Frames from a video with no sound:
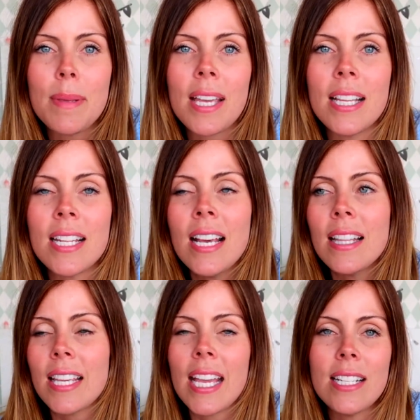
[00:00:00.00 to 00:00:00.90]
because
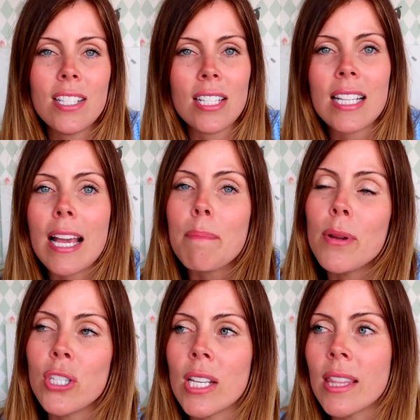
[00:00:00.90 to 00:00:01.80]
the kids just like
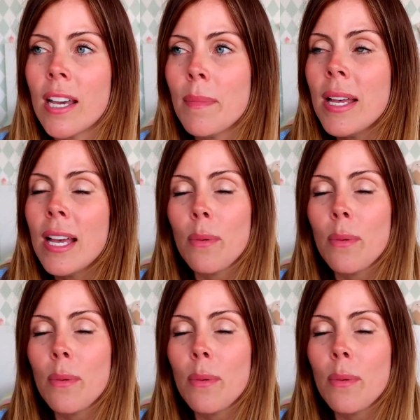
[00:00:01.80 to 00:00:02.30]
pushing them.